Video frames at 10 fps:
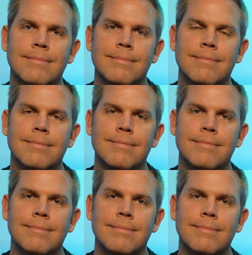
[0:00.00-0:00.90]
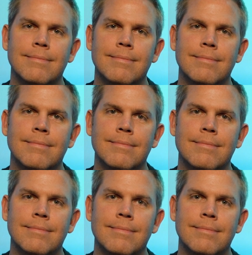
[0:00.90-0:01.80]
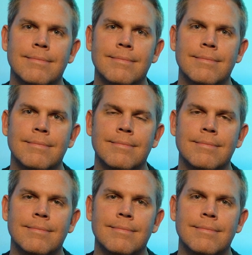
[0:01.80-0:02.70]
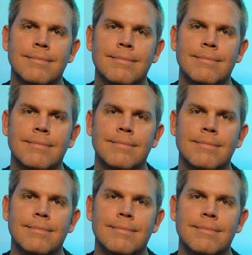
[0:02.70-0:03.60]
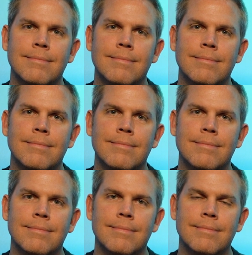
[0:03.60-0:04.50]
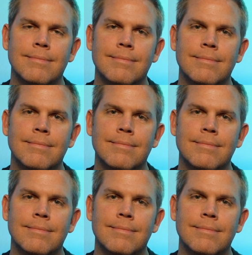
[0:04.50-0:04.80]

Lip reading: [no speech]